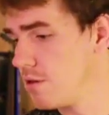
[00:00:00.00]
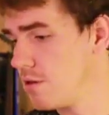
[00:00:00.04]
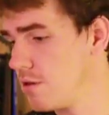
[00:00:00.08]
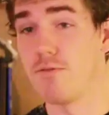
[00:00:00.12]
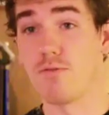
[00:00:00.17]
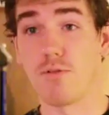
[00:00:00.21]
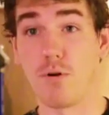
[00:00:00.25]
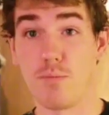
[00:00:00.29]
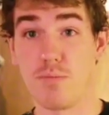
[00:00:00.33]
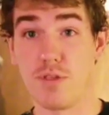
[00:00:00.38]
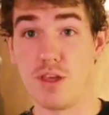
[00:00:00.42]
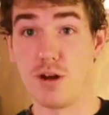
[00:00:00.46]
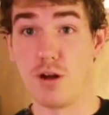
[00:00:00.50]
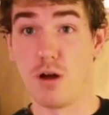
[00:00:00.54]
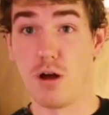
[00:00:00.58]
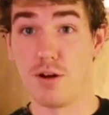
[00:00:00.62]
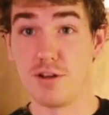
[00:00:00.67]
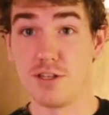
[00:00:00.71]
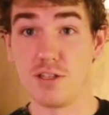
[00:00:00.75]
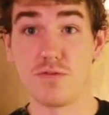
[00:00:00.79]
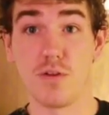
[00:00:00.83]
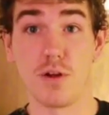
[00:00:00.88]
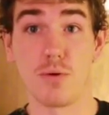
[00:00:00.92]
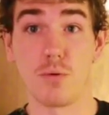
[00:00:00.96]
From then on
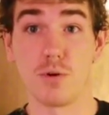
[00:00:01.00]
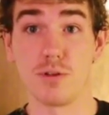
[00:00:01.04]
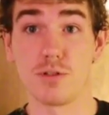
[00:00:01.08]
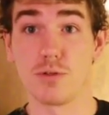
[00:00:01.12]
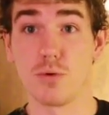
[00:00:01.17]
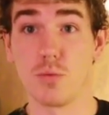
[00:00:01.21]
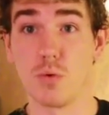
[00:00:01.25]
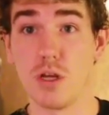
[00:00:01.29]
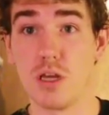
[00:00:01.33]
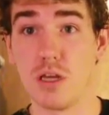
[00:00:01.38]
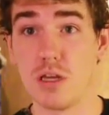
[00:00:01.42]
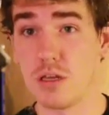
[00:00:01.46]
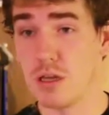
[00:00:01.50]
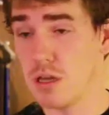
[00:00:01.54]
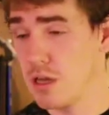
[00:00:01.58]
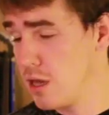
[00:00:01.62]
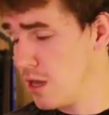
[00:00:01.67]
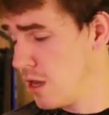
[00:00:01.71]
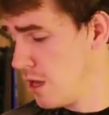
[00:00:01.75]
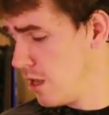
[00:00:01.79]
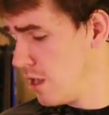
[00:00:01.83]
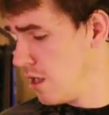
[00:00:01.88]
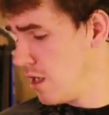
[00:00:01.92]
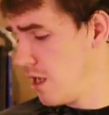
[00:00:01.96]
he's fed once a week,
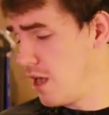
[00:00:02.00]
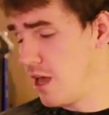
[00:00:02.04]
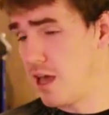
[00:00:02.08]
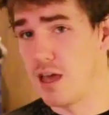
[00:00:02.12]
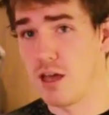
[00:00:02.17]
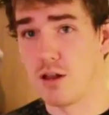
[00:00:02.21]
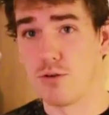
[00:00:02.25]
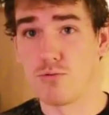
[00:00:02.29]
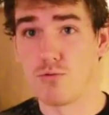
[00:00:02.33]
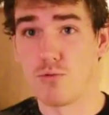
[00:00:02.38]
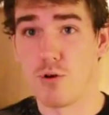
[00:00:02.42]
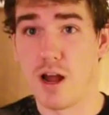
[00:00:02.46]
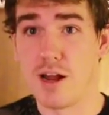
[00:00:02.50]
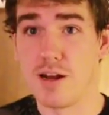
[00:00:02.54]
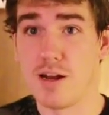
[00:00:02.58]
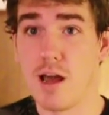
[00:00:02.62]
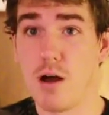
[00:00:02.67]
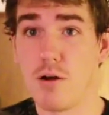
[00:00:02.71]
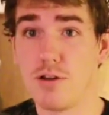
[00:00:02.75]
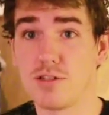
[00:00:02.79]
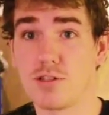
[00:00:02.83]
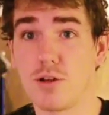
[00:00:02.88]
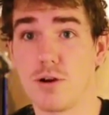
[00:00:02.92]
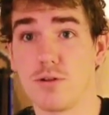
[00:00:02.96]
and right
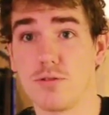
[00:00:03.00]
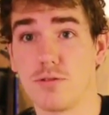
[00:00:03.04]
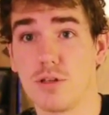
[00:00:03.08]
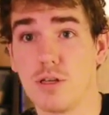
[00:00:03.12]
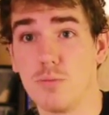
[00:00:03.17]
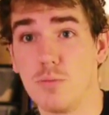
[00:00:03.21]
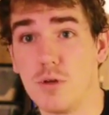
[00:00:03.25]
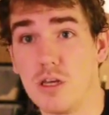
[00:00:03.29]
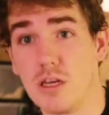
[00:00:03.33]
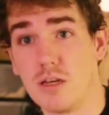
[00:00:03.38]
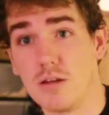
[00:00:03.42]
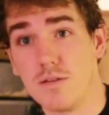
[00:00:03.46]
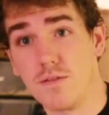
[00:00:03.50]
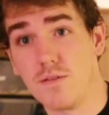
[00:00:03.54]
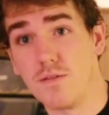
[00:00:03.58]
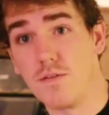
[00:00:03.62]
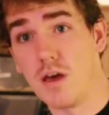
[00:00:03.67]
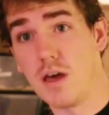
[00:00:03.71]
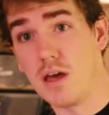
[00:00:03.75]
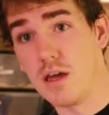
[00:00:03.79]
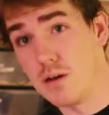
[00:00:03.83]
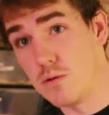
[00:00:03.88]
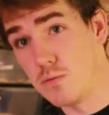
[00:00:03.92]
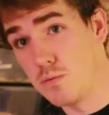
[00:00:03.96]
now he's currently being
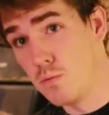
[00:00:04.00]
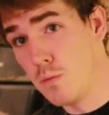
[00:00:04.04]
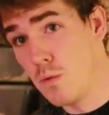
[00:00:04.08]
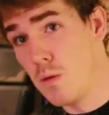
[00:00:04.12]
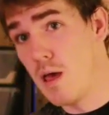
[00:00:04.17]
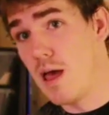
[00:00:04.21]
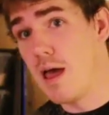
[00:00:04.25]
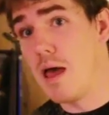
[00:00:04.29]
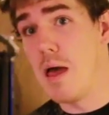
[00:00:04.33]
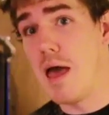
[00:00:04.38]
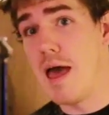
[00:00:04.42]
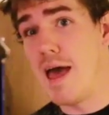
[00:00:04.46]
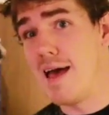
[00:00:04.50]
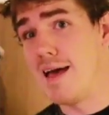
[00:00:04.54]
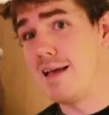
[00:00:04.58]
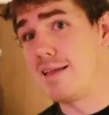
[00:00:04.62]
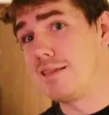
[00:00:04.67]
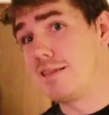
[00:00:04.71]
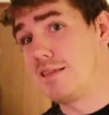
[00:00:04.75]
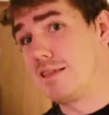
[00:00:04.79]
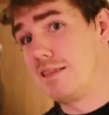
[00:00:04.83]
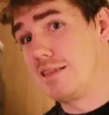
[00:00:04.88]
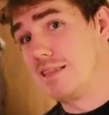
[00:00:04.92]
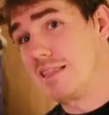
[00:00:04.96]
fed
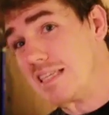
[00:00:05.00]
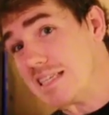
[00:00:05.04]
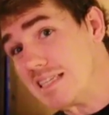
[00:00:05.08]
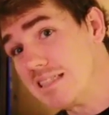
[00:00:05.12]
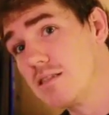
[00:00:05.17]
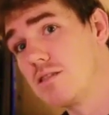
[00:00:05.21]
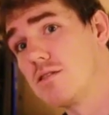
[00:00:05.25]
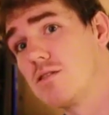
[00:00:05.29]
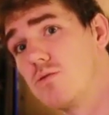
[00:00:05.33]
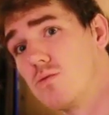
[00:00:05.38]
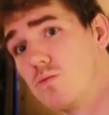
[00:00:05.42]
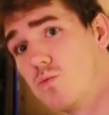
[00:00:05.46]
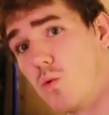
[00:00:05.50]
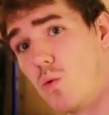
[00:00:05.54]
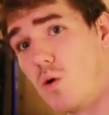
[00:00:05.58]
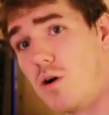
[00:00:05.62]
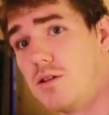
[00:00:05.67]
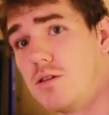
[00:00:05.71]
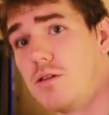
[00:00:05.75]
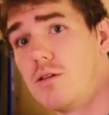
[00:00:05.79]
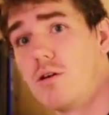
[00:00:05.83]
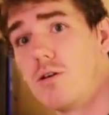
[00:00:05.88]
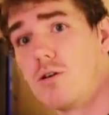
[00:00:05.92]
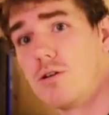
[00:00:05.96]
at least
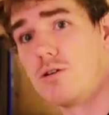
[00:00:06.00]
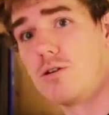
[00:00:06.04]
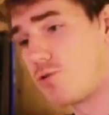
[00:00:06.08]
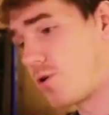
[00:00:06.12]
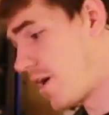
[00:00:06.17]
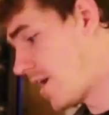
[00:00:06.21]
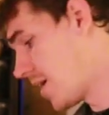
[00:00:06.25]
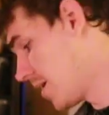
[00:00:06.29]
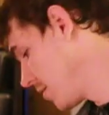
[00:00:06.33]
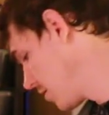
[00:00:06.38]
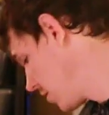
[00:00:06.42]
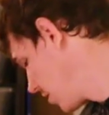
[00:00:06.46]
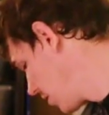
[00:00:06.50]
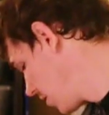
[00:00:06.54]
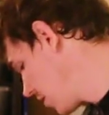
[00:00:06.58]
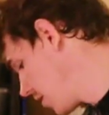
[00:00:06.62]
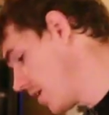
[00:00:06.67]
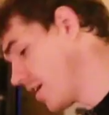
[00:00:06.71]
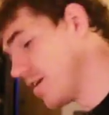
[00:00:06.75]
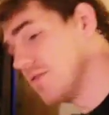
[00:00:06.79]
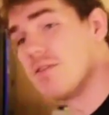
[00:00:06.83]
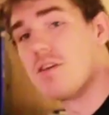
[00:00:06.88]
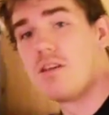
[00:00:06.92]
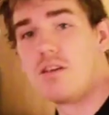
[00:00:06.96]
1 large rat,
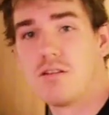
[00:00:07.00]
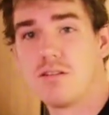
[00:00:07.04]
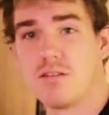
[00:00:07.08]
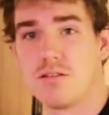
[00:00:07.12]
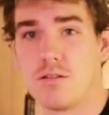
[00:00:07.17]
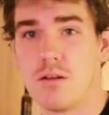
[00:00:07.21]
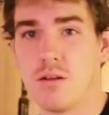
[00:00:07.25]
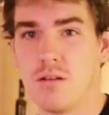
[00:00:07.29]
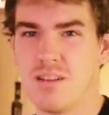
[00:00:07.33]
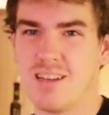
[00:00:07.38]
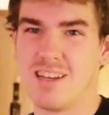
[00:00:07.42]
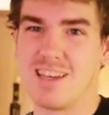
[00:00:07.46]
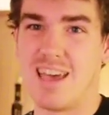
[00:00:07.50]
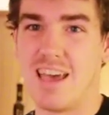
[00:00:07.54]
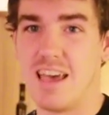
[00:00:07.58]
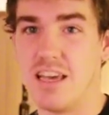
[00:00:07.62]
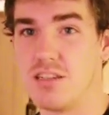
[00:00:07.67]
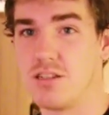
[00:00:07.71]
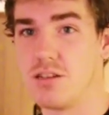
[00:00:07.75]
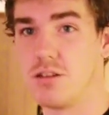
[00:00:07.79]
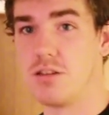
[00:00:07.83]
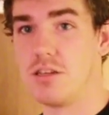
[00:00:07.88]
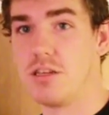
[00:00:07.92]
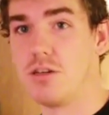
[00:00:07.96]
and then
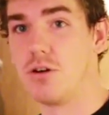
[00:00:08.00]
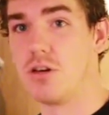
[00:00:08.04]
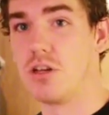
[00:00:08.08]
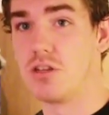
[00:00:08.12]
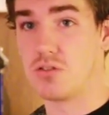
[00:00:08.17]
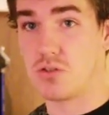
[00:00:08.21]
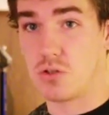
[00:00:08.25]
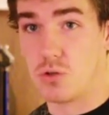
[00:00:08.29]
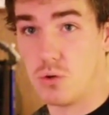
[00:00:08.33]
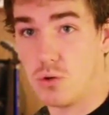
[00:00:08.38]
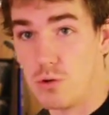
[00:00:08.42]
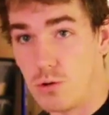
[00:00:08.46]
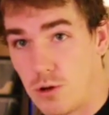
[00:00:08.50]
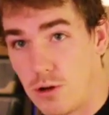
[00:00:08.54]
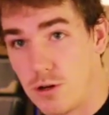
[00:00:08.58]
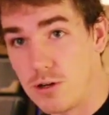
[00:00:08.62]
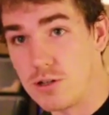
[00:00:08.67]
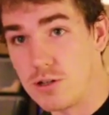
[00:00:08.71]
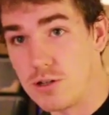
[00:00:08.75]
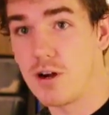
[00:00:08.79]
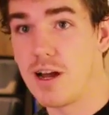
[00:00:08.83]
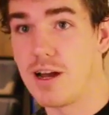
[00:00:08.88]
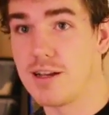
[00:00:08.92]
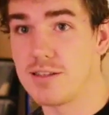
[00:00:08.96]
occasionally he'll get 2
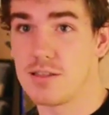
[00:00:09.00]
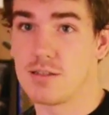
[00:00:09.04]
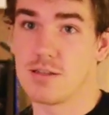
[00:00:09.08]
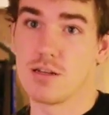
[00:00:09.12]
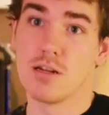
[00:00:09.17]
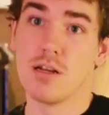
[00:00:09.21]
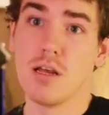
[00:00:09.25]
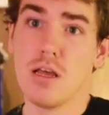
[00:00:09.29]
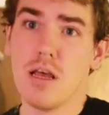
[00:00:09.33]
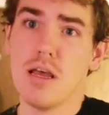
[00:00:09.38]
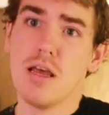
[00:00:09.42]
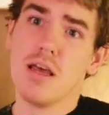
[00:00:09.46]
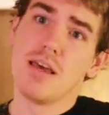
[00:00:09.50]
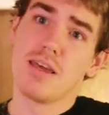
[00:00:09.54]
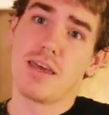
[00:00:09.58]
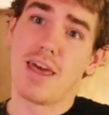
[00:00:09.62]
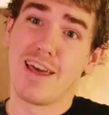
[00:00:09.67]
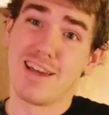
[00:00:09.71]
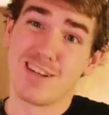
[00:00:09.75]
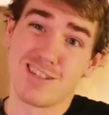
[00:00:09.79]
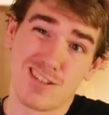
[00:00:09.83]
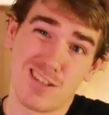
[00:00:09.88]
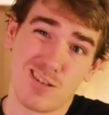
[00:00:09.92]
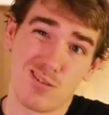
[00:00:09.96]
large rats, and then
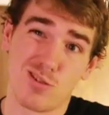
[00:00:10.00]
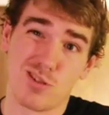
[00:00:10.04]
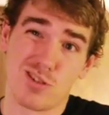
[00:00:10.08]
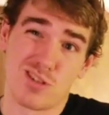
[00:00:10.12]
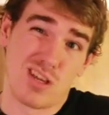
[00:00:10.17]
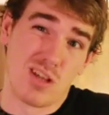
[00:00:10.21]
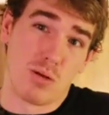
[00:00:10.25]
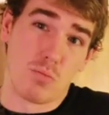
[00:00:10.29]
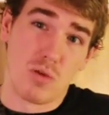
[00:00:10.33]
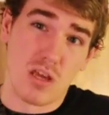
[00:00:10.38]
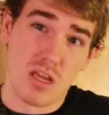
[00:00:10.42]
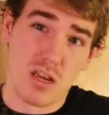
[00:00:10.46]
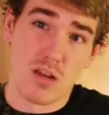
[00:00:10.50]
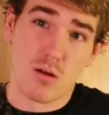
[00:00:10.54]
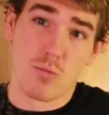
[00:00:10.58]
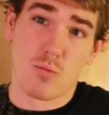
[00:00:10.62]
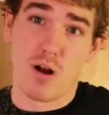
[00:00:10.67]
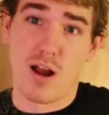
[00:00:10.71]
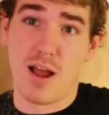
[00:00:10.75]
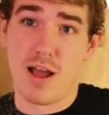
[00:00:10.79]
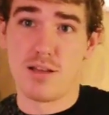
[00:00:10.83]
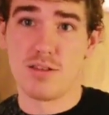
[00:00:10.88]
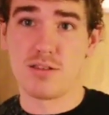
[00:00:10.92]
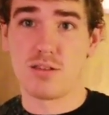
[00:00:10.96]
occasionally he'll just get a medium
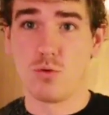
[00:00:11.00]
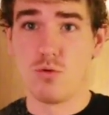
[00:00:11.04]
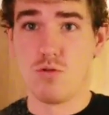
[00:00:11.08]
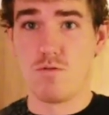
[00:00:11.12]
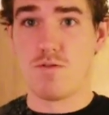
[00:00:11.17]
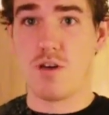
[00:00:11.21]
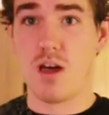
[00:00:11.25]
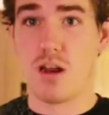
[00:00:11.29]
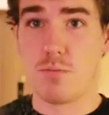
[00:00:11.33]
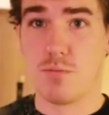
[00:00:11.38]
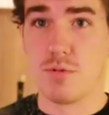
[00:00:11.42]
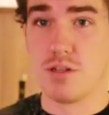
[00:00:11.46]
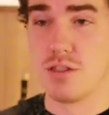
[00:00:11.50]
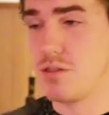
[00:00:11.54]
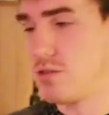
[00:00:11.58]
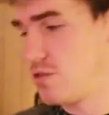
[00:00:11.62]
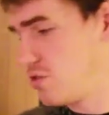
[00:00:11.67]
rat, and so we've kind of been